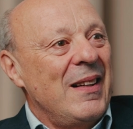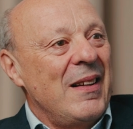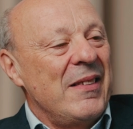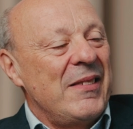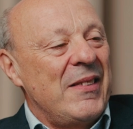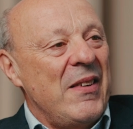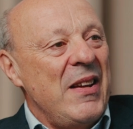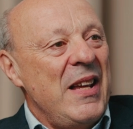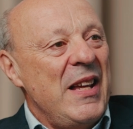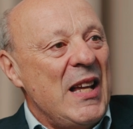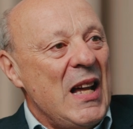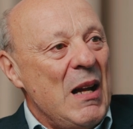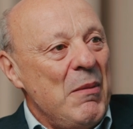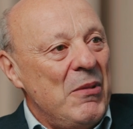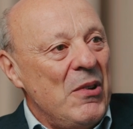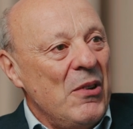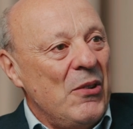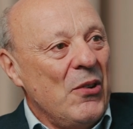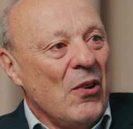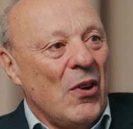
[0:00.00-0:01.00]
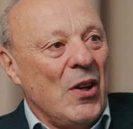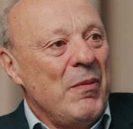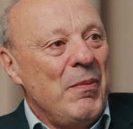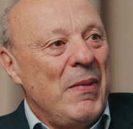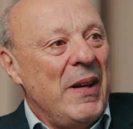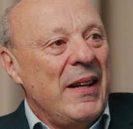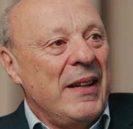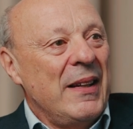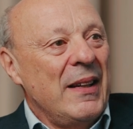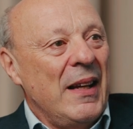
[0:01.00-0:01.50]
So he came to join
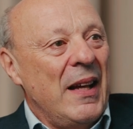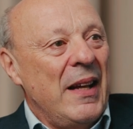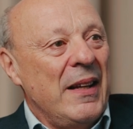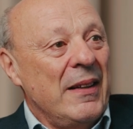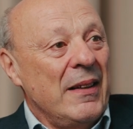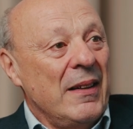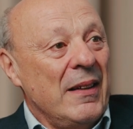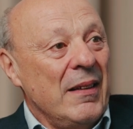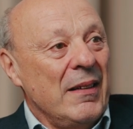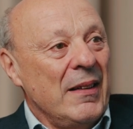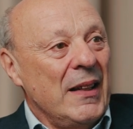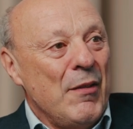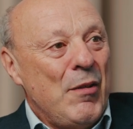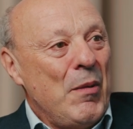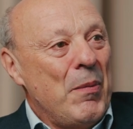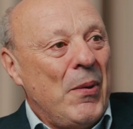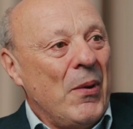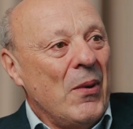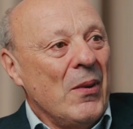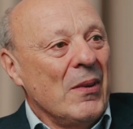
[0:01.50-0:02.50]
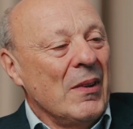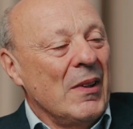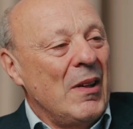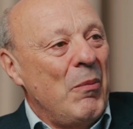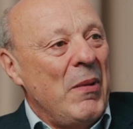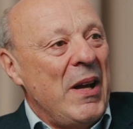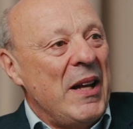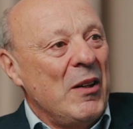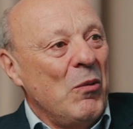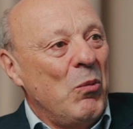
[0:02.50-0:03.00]
me in Liverpool,
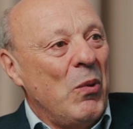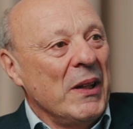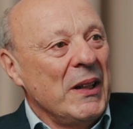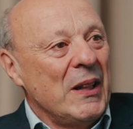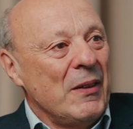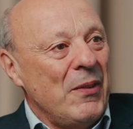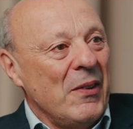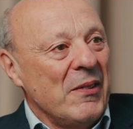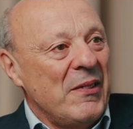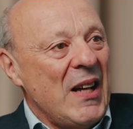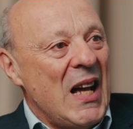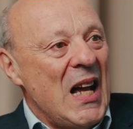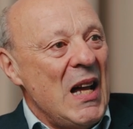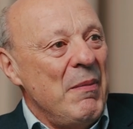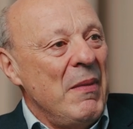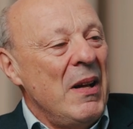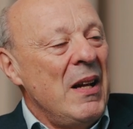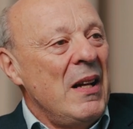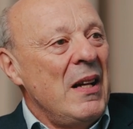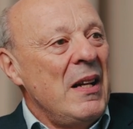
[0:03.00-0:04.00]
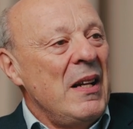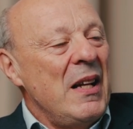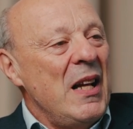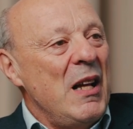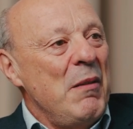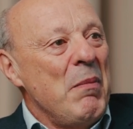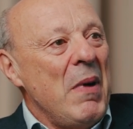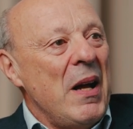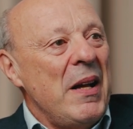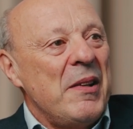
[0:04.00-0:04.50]
and we had a wonderful time.
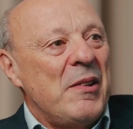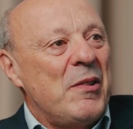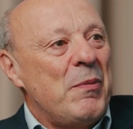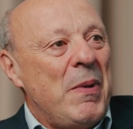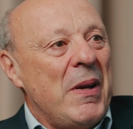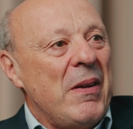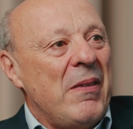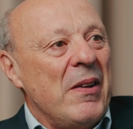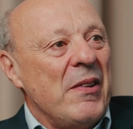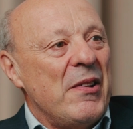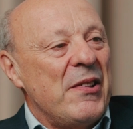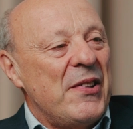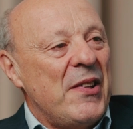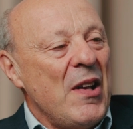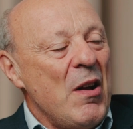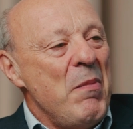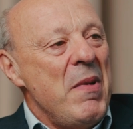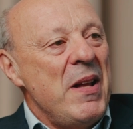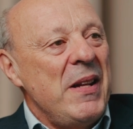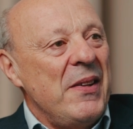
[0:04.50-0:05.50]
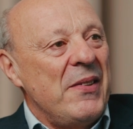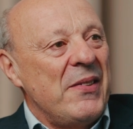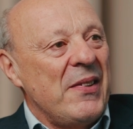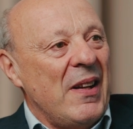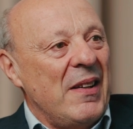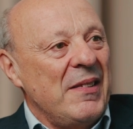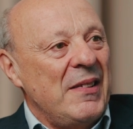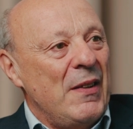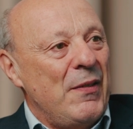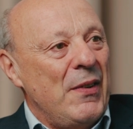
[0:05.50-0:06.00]
In my experience, so many
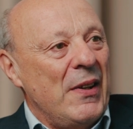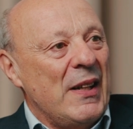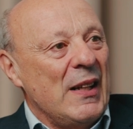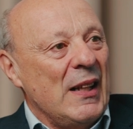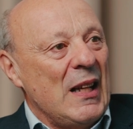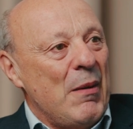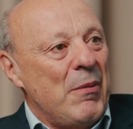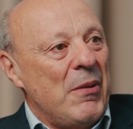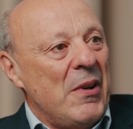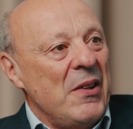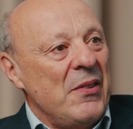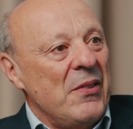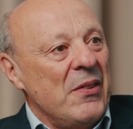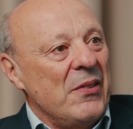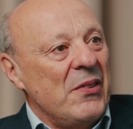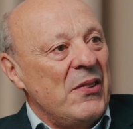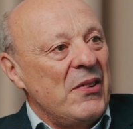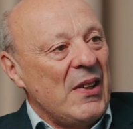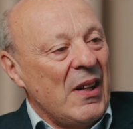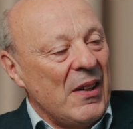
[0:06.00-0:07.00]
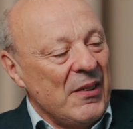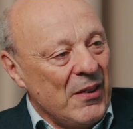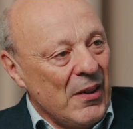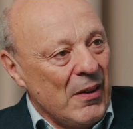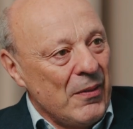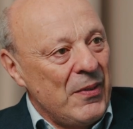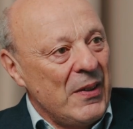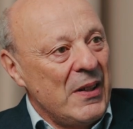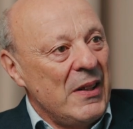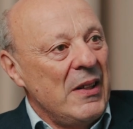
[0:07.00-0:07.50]
scientific collaborations start
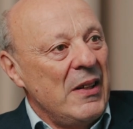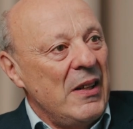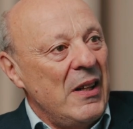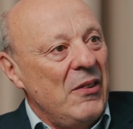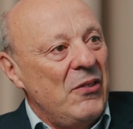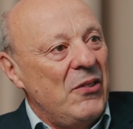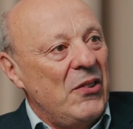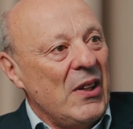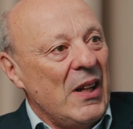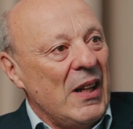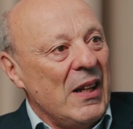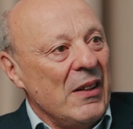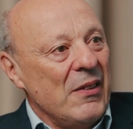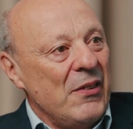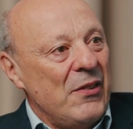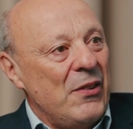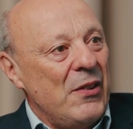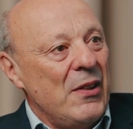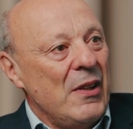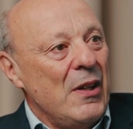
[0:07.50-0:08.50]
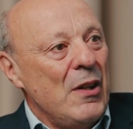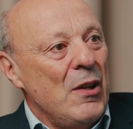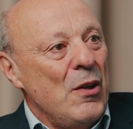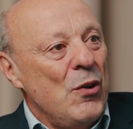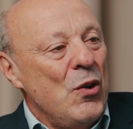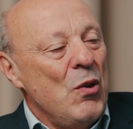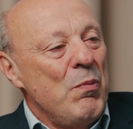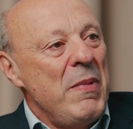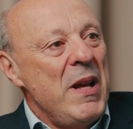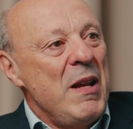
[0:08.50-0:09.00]
off in chance.
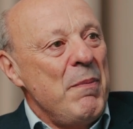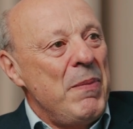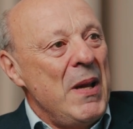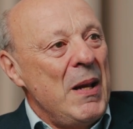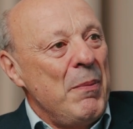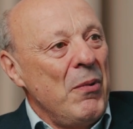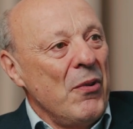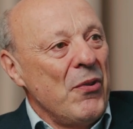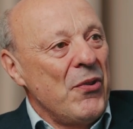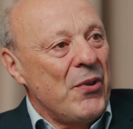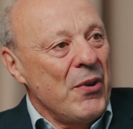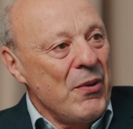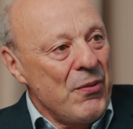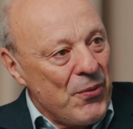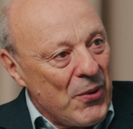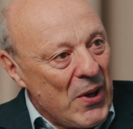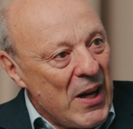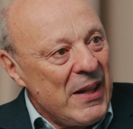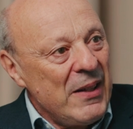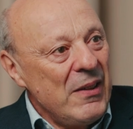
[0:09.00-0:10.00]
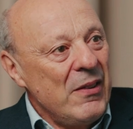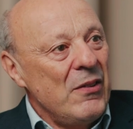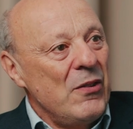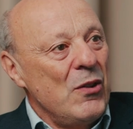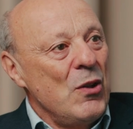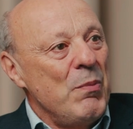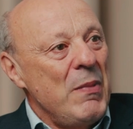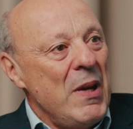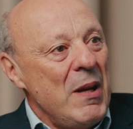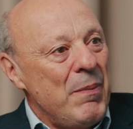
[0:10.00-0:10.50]
You meet people through
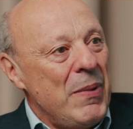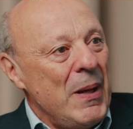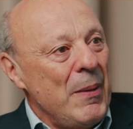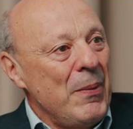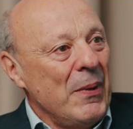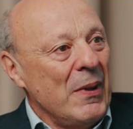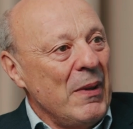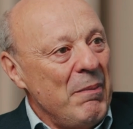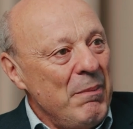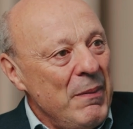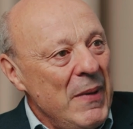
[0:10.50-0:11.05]
friends, you meet people at